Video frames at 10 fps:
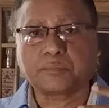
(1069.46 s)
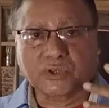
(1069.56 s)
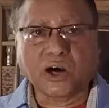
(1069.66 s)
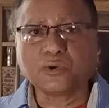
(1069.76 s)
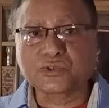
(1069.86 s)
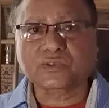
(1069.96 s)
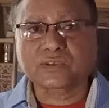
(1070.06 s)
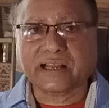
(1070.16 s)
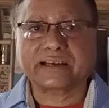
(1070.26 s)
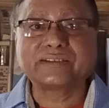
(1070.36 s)

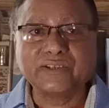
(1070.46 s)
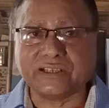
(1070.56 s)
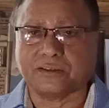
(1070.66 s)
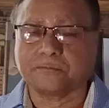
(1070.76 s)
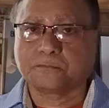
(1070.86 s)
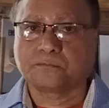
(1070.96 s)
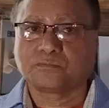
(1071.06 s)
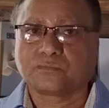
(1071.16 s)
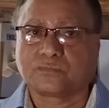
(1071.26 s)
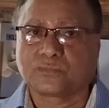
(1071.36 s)
pronounce like the.
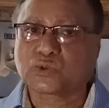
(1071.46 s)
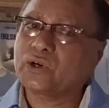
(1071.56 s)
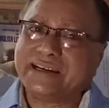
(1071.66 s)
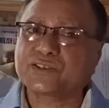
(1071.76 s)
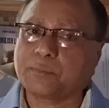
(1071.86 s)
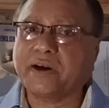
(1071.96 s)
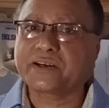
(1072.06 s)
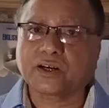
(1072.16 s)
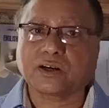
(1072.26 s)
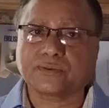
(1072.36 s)
So it's a
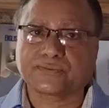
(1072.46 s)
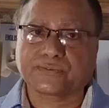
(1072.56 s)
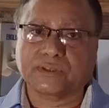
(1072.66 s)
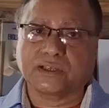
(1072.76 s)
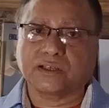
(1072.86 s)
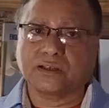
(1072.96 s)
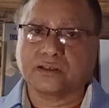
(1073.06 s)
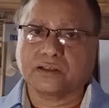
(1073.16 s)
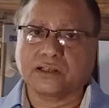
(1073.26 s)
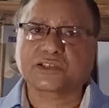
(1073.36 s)
matter of
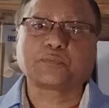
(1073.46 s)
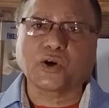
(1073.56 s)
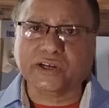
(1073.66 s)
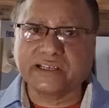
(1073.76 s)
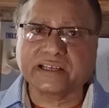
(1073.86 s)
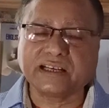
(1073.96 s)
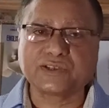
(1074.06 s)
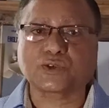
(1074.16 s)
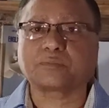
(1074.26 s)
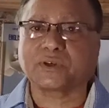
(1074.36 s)
spoken
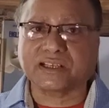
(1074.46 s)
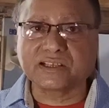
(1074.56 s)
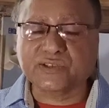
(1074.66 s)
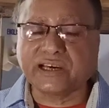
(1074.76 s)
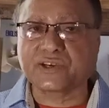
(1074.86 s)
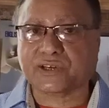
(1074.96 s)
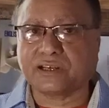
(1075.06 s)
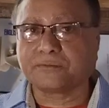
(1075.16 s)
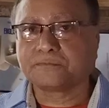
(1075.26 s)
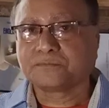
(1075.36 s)
English or
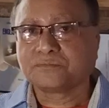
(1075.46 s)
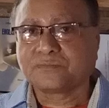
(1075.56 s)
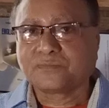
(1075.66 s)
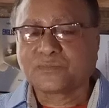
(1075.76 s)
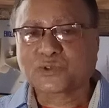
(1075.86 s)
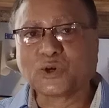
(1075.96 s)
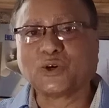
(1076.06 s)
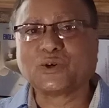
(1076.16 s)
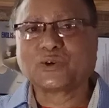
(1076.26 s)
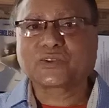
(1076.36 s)
pronunciation.
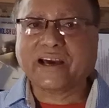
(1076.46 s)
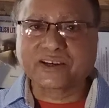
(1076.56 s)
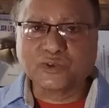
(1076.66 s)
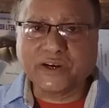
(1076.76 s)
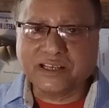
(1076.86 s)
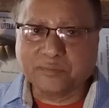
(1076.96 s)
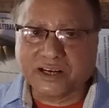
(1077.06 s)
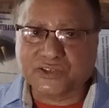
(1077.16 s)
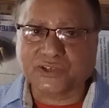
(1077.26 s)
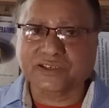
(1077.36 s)
So thank you very
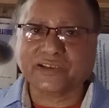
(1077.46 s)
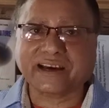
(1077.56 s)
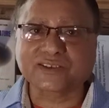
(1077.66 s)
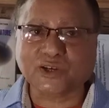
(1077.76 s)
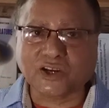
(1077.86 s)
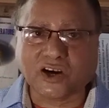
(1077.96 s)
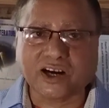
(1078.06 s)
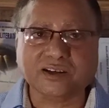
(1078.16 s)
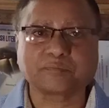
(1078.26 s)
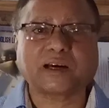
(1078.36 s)
much. Thanks a
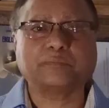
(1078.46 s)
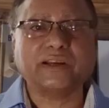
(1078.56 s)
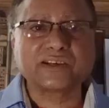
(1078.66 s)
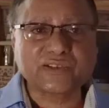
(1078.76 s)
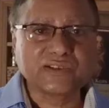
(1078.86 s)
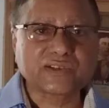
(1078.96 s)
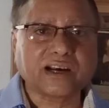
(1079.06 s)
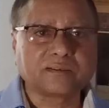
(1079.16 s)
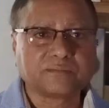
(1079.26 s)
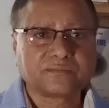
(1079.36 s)
lot. My blessings
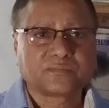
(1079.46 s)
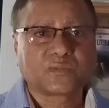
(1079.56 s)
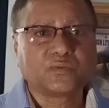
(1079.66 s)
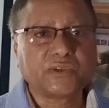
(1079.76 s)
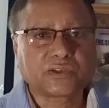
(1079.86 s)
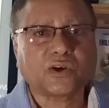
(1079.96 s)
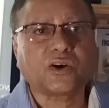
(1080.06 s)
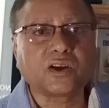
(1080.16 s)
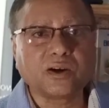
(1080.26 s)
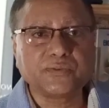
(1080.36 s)
are with
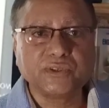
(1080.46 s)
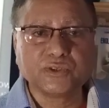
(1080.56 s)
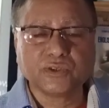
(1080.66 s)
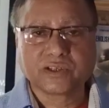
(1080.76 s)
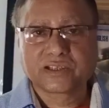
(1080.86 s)
all of you,